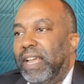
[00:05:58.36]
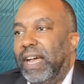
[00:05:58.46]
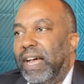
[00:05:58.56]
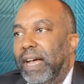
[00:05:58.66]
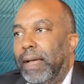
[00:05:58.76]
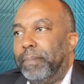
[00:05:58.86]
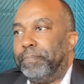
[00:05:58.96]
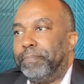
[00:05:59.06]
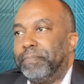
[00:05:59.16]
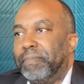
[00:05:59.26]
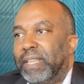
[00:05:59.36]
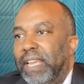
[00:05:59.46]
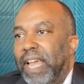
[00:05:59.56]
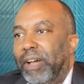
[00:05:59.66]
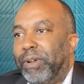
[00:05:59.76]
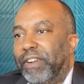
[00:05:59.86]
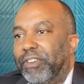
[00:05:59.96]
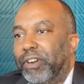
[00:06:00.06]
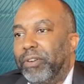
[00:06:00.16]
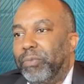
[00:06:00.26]

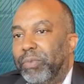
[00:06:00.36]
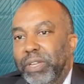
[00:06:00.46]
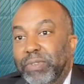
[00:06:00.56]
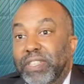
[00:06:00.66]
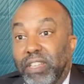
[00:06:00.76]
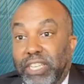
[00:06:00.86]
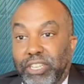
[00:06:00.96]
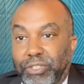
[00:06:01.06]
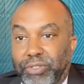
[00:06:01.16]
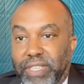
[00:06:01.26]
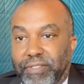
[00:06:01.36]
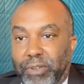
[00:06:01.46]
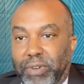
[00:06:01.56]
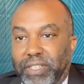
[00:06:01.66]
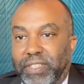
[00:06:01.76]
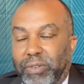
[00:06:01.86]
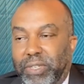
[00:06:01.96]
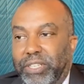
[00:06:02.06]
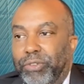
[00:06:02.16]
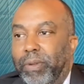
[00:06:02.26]
However, it was on the news everywhere, so
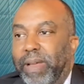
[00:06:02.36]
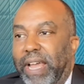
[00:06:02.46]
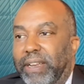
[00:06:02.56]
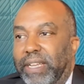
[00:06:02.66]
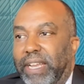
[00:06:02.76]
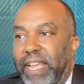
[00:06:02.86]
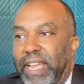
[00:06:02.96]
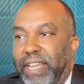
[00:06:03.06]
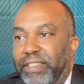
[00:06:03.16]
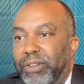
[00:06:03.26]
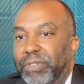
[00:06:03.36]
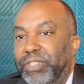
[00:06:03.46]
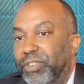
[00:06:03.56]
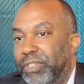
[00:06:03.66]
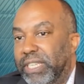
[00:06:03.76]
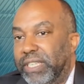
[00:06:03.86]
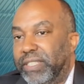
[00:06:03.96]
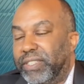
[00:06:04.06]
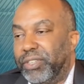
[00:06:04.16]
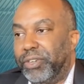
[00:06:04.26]
we knew about it, and there were certainly
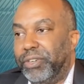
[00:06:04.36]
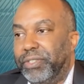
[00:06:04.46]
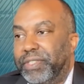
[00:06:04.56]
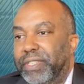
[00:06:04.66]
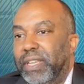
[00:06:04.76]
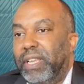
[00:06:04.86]
concerns.